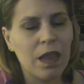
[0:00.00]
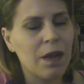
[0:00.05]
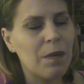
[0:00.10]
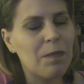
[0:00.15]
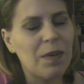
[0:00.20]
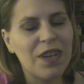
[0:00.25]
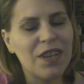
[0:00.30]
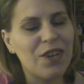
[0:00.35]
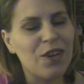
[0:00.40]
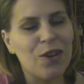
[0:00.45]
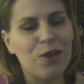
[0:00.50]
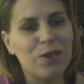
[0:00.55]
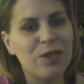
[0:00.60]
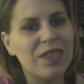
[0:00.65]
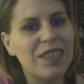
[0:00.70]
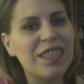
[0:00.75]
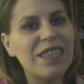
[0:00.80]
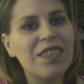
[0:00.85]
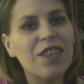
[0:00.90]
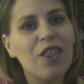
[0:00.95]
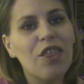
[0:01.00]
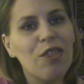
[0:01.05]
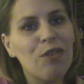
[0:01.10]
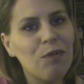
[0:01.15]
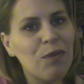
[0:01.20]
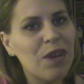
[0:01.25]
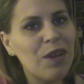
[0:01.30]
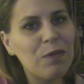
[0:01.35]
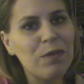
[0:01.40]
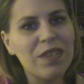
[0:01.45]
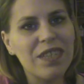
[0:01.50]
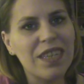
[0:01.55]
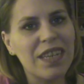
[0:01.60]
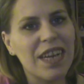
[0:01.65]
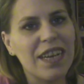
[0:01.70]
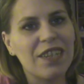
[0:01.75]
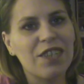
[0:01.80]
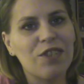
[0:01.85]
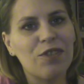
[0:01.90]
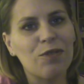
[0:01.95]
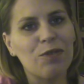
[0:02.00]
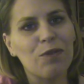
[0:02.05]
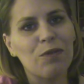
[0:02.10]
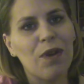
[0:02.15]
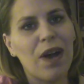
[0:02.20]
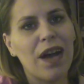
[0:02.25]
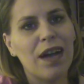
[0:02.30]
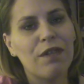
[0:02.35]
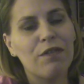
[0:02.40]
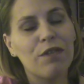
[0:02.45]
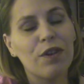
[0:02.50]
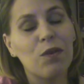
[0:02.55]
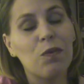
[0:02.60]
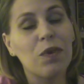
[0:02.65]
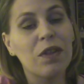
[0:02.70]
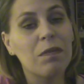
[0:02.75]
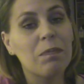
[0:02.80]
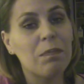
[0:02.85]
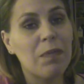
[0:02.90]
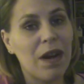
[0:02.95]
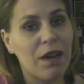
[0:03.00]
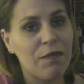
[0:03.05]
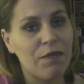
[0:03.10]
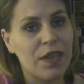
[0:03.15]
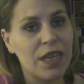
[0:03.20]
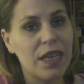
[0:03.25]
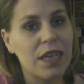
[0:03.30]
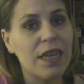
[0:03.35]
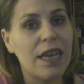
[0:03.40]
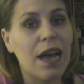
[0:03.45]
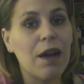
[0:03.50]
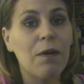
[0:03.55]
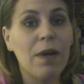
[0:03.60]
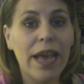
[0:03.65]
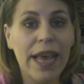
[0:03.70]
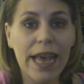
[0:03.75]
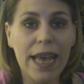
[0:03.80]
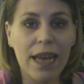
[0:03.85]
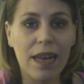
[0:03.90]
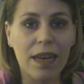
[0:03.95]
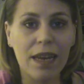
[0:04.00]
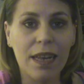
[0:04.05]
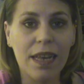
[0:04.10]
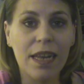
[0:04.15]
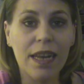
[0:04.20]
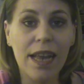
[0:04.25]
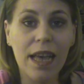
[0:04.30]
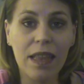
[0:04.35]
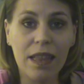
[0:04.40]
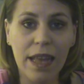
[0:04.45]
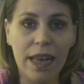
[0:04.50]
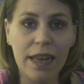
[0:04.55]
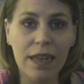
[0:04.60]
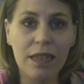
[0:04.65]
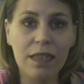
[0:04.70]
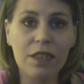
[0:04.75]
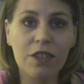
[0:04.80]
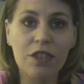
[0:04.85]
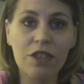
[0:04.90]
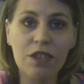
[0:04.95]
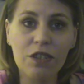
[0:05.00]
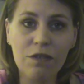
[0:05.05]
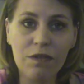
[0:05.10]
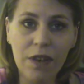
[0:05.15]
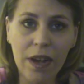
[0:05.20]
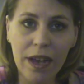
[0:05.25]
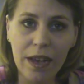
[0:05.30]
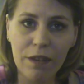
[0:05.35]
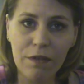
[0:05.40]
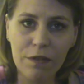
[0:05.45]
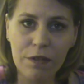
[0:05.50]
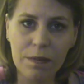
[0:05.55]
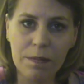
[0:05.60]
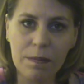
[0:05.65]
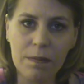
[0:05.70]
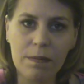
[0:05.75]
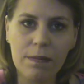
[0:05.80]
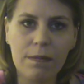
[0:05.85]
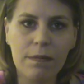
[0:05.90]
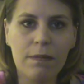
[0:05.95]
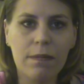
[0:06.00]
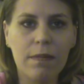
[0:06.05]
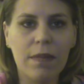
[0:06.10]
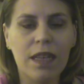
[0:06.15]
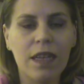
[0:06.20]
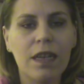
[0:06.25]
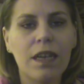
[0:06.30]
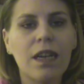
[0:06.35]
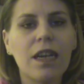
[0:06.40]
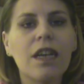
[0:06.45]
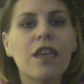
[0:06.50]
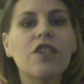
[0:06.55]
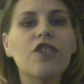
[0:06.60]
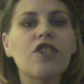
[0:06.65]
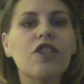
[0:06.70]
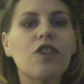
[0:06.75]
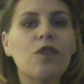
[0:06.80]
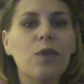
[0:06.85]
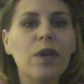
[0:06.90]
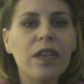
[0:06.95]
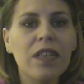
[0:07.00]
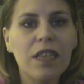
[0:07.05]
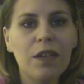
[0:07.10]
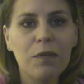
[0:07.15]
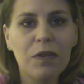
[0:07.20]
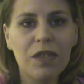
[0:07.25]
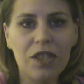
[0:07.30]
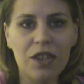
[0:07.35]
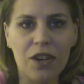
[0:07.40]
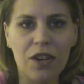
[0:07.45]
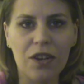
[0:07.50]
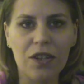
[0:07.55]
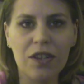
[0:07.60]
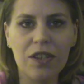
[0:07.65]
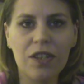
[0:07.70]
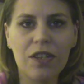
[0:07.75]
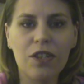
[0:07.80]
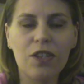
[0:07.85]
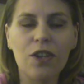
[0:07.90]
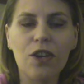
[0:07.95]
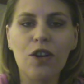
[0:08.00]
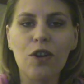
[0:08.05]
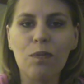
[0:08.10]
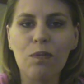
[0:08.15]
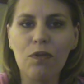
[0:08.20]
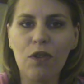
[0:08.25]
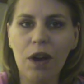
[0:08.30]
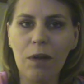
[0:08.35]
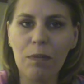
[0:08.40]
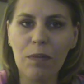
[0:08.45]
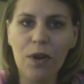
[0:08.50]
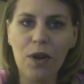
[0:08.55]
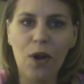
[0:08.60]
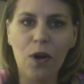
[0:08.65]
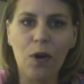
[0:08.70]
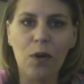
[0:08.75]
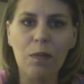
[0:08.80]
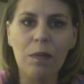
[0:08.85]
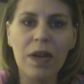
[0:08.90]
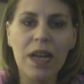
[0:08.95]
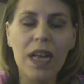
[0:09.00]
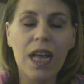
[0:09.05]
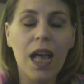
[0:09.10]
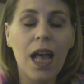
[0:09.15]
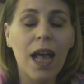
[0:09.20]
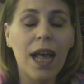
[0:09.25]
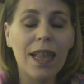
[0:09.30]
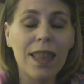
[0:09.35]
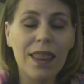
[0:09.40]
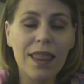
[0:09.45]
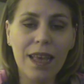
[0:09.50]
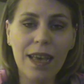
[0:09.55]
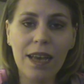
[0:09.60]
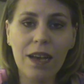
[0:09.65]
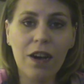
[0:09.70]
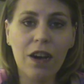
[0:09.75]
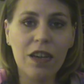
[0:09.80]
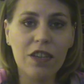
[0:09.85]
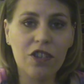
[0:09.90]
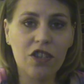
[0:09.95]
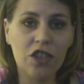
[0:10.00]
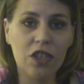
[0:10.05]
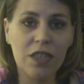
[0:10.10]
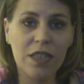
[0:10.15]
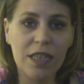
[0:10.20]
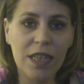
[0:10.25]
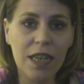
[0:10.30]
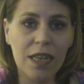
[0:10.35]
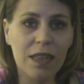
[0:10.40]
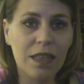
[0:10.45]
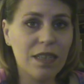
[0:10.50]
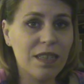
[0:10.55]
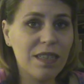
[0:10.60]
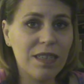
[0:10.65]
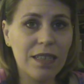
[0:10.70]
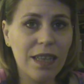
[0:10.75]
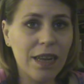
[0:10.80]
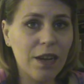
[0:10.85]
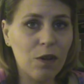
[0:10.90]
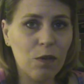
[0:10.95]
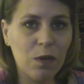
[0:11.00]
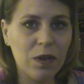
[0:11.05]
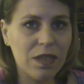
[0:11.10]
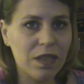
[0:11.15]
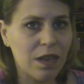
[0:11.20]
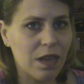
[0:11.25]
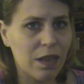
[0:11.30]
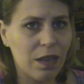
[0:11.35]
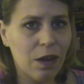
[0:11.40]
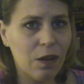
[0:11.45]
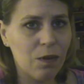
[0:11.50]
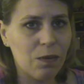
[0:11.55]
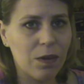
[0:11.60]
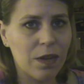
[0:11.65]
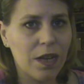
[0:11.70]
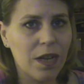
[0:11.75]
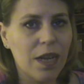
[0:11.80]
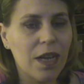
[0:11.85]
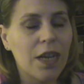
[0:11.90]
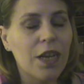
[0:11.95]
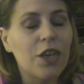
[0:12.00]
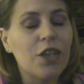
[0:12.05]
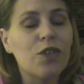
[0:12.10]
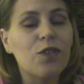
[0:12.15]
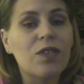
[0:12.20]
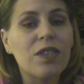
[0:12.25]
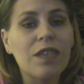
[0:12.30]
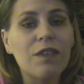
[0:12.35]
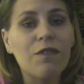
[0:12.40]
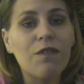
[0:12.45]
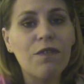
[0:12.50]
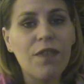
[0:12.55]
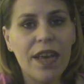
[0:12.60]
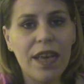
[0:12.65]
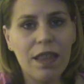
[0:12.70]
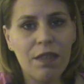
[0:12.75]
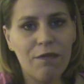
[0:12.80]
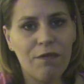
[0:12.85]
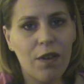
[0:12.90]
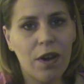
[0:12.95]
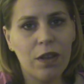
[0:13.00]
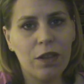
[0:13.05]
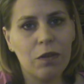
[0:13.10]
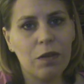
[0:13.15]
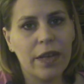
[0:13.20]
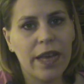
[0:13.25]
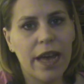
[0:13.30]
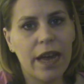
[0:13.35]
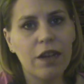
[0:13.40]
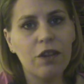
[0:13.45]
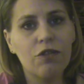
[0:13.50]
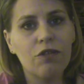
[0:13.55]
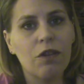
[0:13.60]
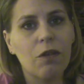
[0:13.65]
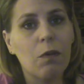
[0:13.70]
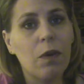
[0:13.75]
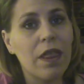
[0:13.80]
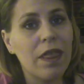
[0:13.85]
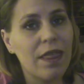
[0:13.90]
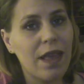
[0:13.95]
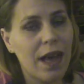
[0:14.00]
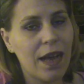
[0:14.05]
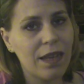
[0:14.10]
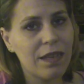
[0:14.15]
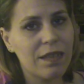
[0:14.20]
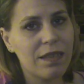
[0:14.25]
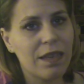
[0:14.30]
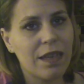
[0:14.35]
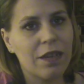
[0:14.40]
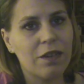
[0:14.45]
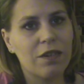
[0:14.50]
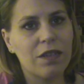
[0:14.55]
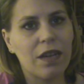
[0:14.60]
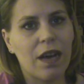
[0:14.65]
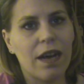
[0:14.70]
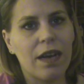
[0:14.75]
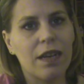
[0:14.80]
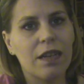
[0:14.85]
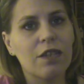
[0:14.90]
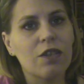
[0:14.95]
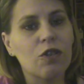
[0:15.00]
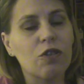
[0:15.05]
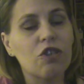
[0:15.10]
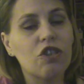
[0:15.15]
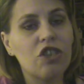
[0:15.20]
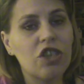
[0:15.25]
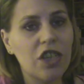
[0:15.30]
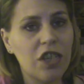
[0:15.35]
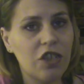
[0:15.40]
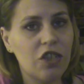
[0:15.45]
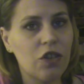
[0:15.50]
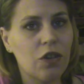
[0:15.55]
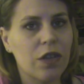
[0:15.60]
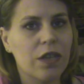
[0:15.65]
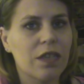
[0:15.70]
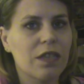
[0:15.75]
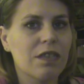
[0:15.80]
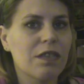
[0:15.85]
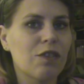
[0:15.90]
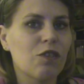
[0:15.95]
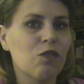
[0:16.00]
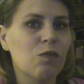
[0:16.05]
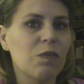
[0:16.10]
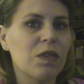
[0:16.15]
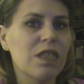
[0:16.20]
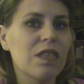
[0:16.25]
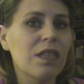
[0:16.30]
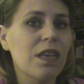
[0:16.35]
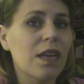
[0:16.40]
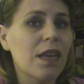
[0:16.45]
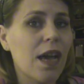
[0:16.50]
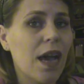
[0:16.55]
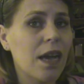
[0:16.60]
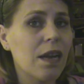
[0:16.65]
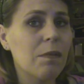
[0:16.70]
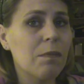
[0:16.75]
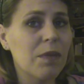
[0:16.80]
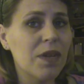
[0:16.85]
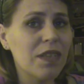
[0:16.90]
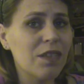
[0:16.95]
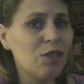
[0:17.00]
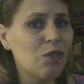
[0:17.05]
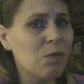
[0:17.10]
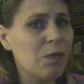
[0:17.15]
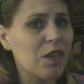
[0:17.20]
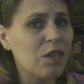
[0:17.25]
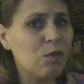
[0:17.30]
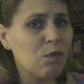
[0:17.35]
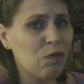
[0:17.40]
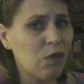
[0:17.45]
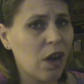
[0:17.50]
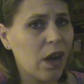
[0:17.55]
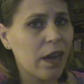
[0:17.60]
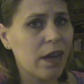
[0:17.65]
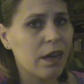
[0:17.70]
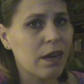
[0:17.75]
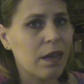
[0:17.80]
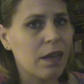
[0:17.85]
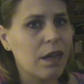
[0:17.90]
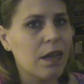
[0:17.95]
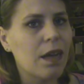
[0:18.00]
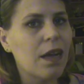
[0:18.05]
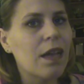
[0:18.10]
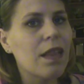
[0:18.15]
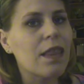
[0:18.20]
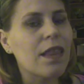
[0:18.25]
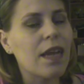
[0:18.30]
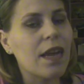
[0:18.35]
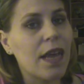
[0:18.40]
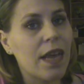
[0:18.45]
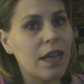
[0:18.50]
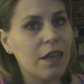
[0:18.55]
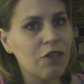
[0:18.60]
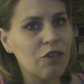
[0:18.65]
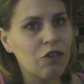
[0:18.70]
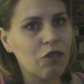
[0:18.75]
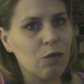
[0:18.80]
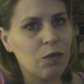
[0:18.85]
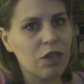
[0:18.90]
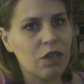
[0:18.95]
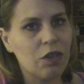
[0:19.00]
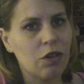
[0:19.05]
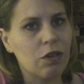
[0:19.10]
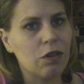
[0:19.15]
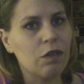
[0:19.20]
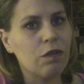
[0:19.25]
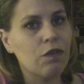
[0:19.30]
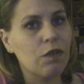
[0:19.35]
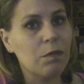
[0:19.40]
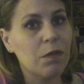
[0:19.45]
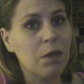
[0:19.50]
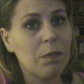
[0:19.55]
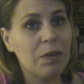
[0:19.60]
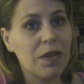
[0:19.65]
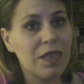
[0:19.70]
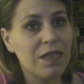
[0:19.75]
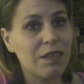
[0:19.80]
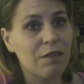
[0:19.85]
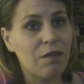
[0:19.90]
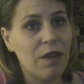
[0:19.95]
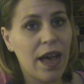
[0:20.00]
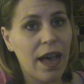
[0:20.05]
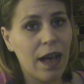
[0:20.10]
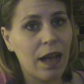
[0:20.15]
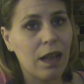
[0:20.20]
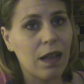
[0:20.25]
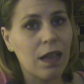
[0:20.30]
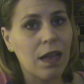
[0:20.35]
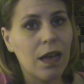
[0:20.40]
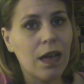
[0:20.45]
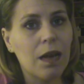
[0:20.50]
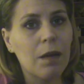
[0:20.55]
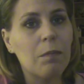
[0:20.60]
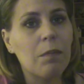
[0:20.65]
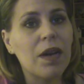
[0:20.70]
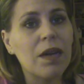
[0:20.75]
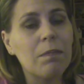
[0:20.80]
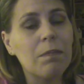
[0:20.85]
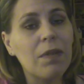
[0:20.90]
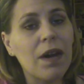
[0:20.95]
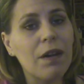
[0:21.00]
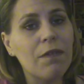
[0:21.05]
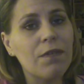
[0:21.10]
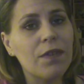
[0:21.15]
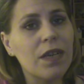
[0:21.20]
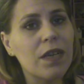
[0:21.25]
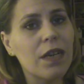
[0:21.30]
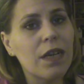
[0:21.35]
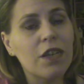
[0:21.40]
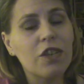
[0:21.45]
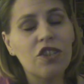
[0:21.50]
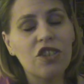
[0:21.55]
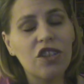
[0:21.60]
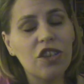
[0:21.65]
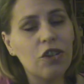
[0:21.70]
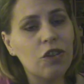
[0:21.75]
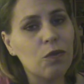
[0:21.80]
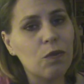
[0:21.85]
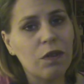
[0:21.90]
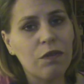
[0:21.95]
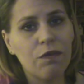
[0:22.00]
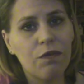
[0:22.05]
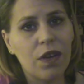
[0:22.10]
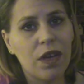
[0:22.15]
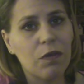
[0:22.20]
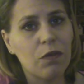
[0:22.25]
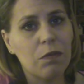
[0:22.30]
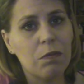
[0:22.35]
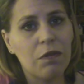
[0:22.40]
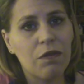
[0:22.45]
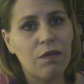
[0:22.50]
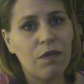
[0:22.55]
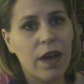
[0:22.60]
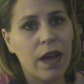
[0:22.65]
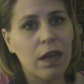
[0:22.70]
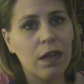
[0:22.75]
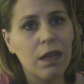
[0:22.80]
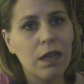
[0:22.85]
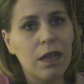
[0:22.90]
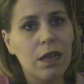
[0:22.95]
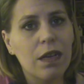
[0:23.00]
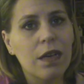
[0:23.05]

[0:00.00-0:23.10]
But no, season 3 was the next to arrive, with Buffy, now Anne, in LA to survive. She quickly returned to her proper home, and thank God she did, the Slayer wasn't alone. You see, Faith followed Kendra when that Slayer died, so she joined the Scoobies and had a bit too much pride. Then Angel returned from the pits of hell, but Buffy, she knew what fate would befell.